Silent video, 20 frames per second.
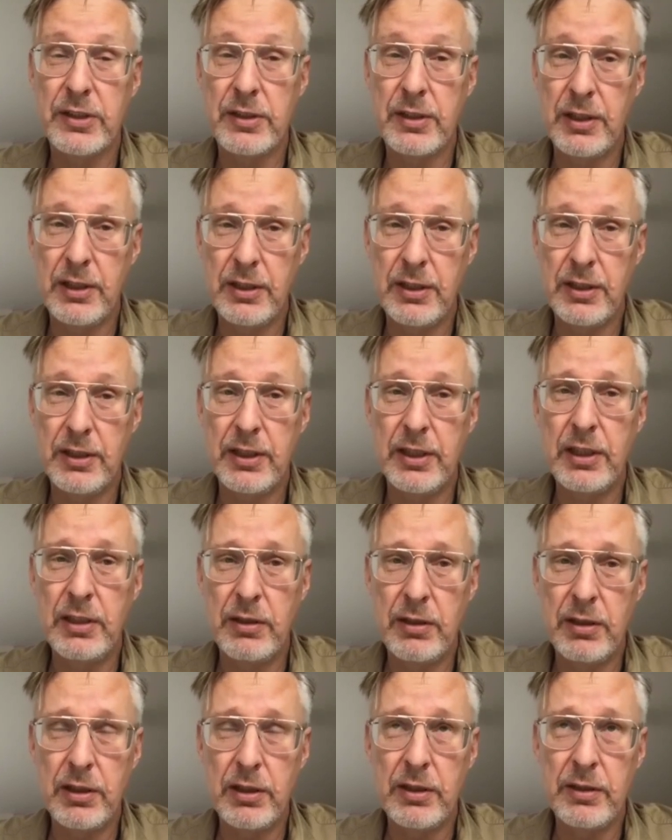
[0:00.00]
he did
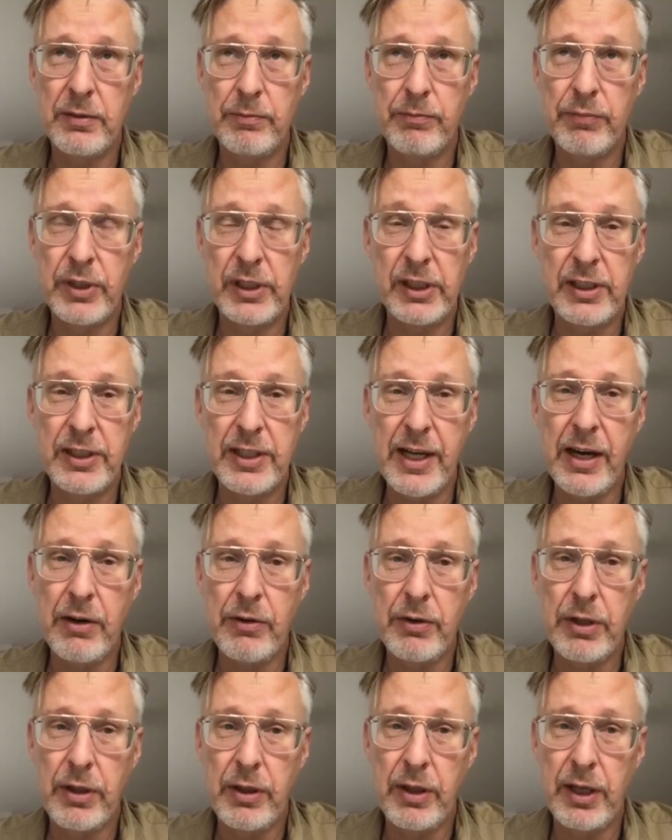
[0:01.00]
pretty
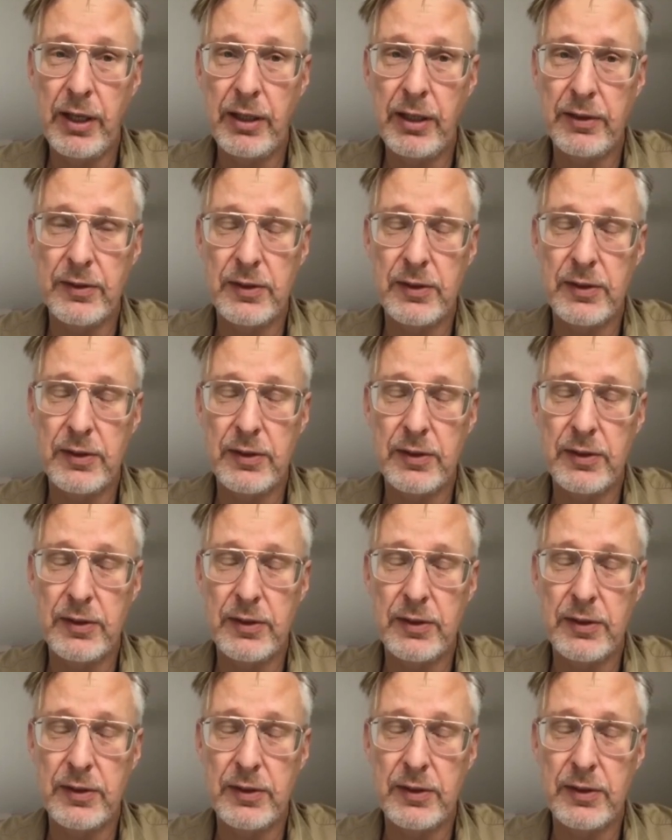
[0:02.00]
daring things.